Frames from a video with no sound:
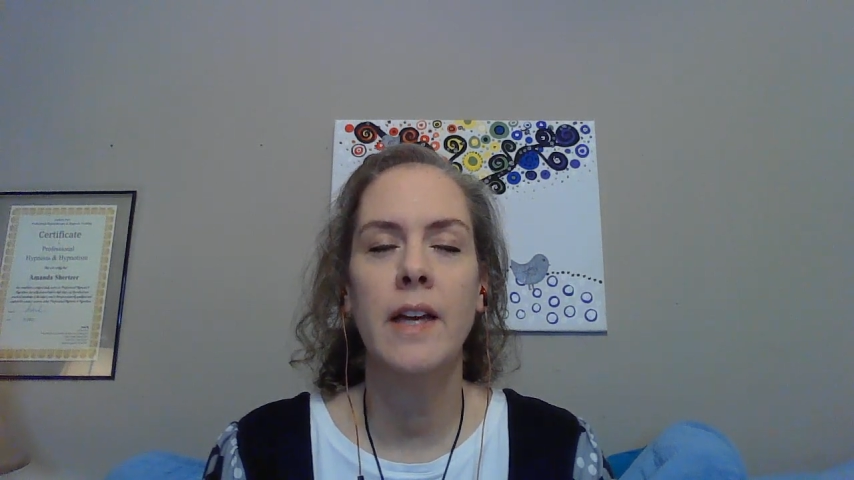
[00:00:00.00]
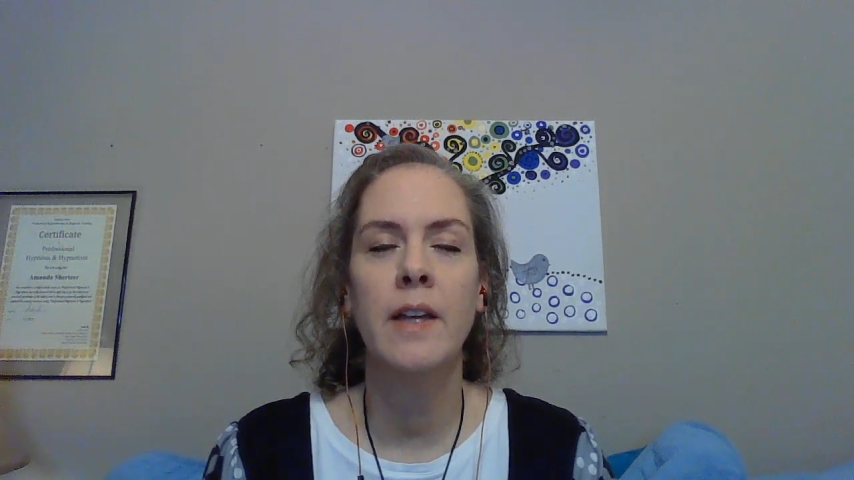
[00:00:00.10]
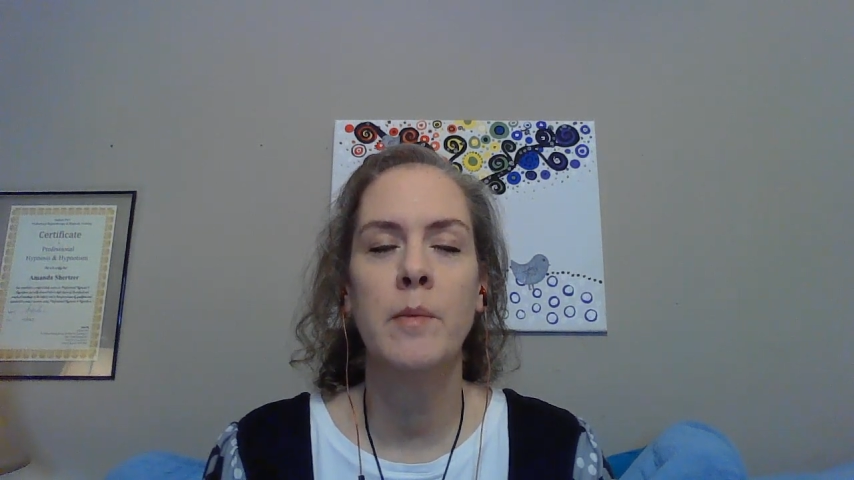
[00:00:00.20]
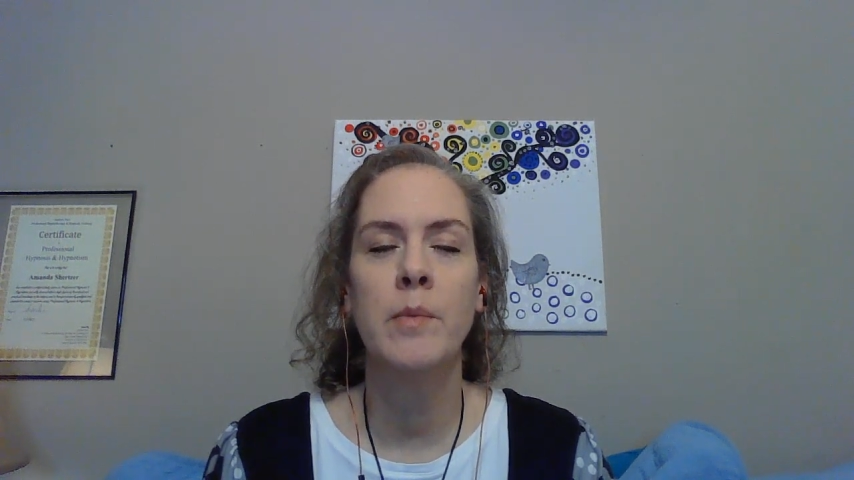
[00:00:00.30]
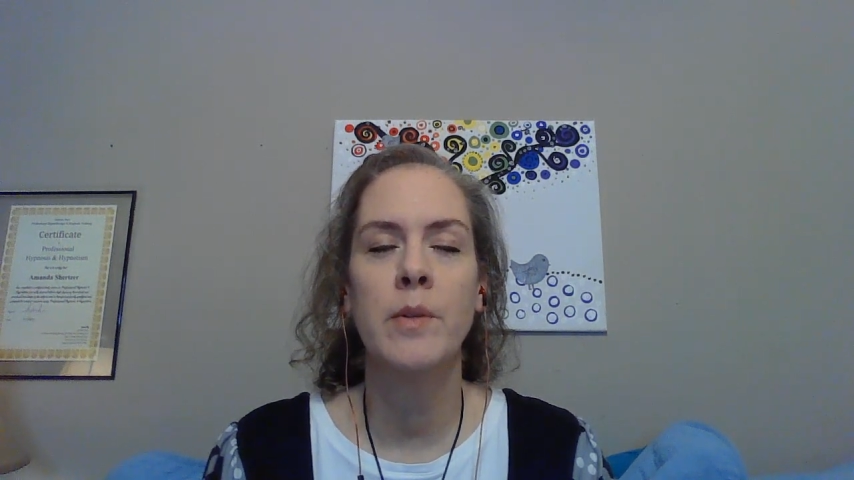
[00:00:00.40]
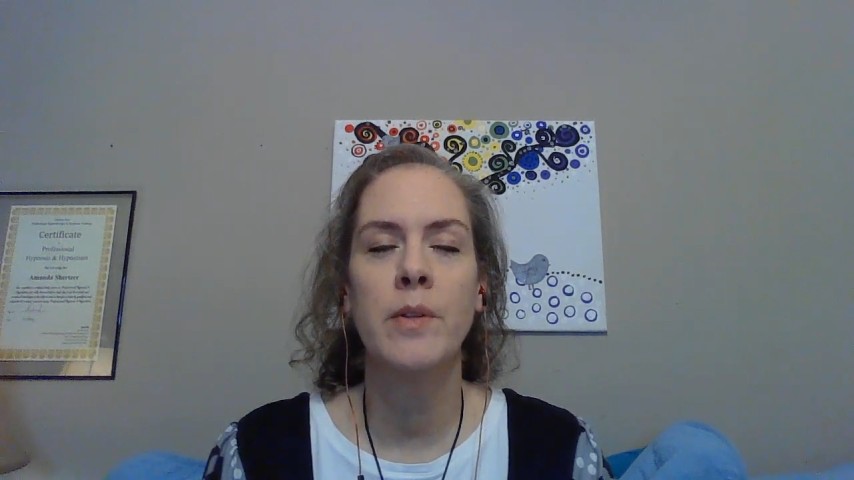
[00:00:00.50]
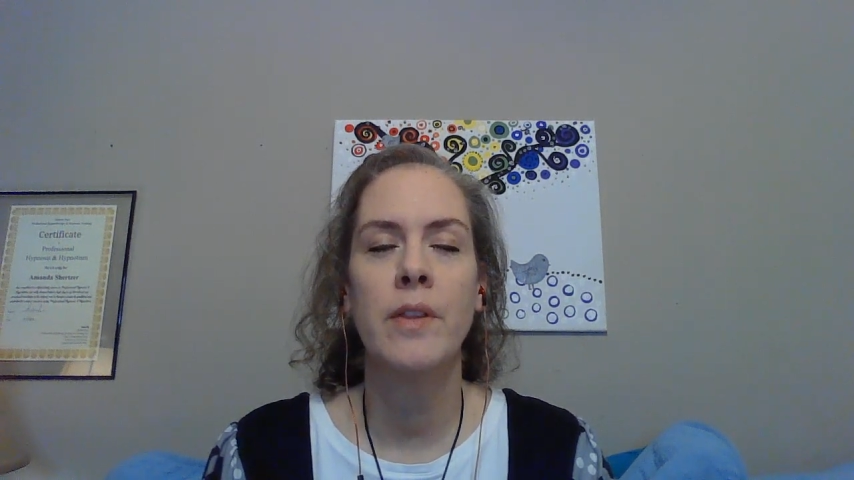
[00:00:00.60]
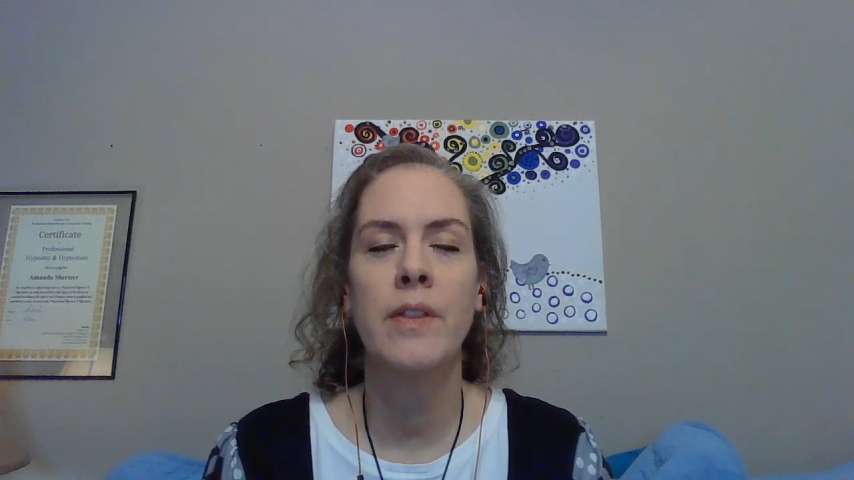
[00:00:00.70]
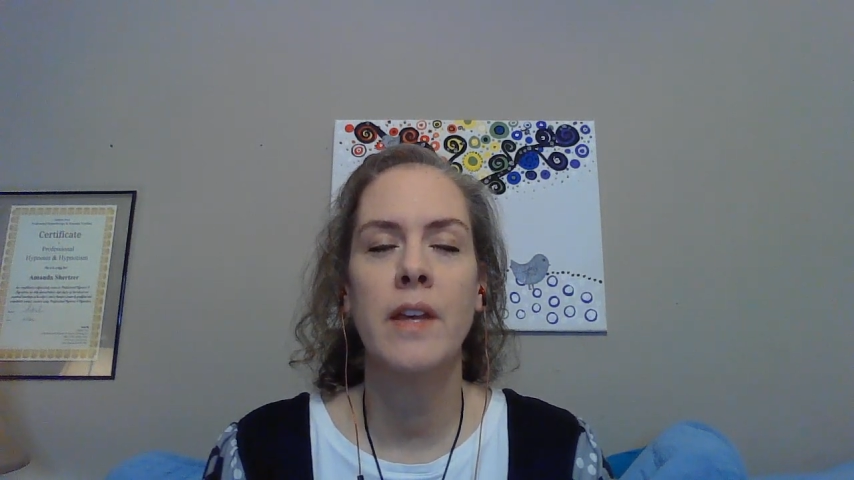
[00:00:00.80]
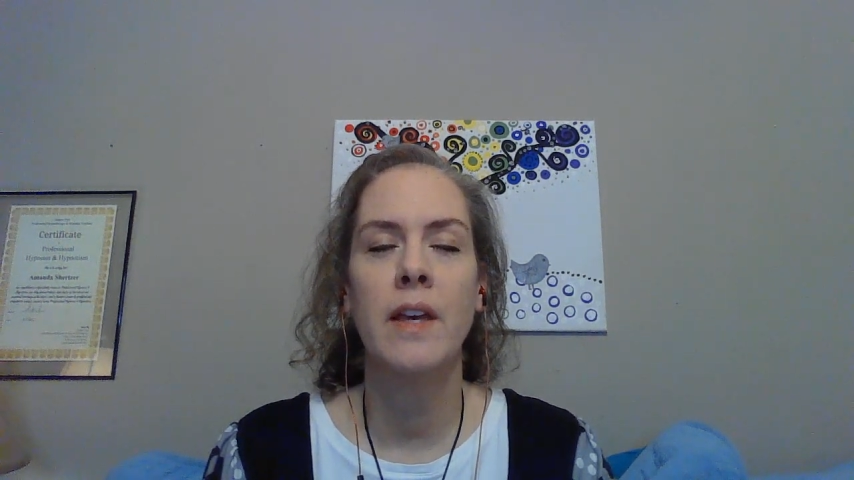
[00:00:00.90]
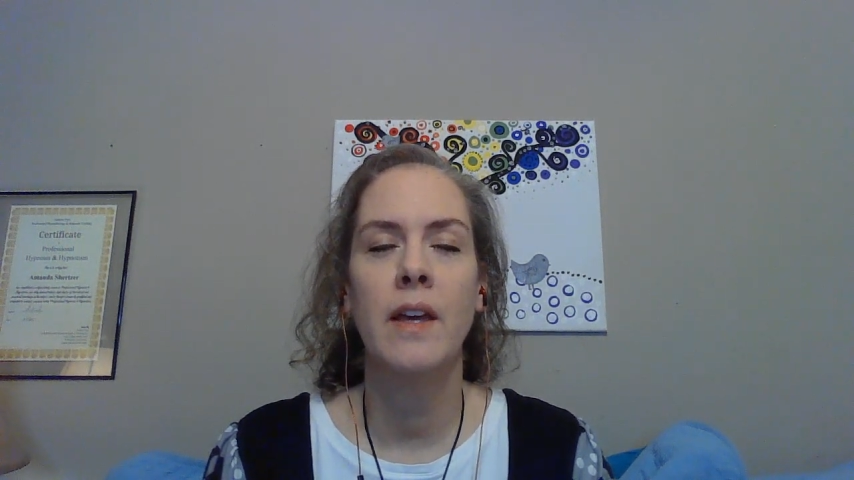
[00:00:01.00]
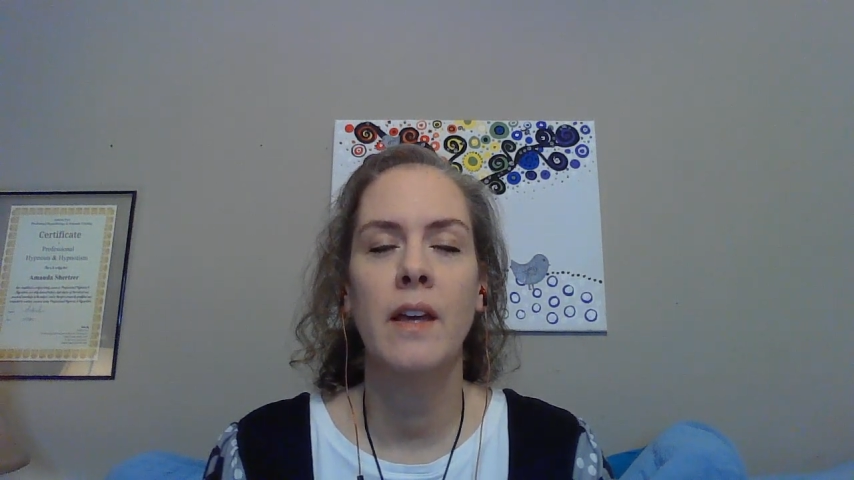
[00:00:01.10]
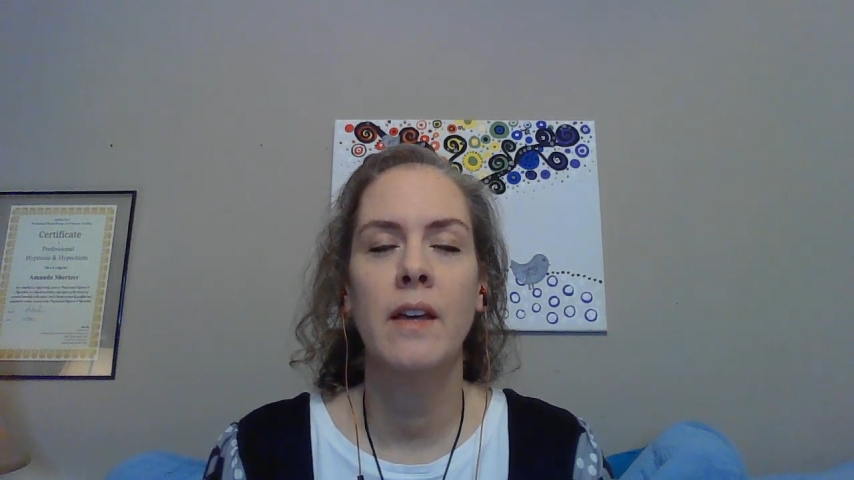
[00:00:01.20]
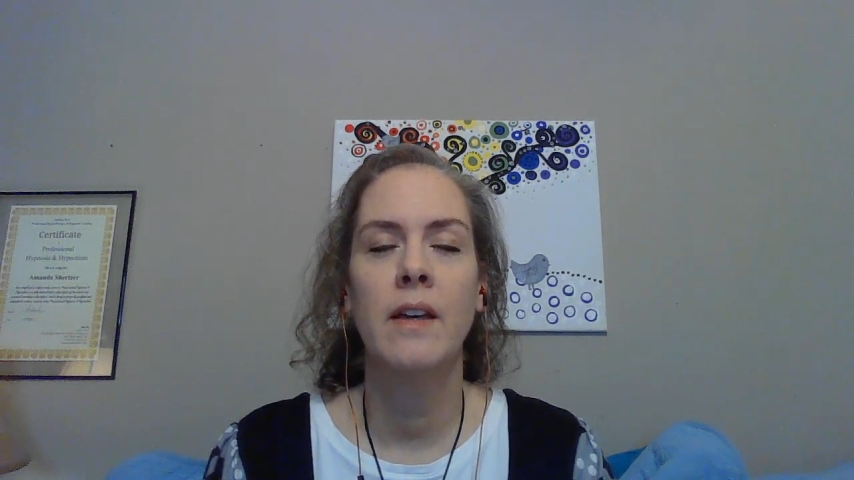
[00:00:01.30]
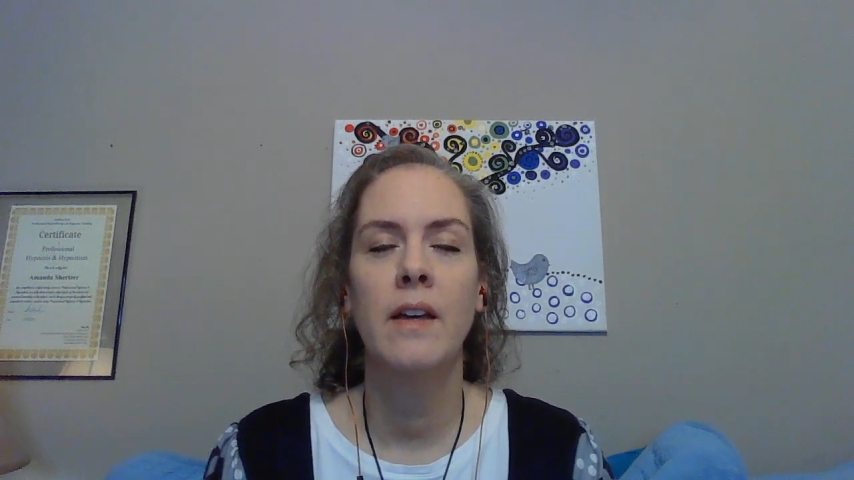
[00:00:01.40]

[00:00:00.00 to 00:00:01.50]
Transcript: animal thing.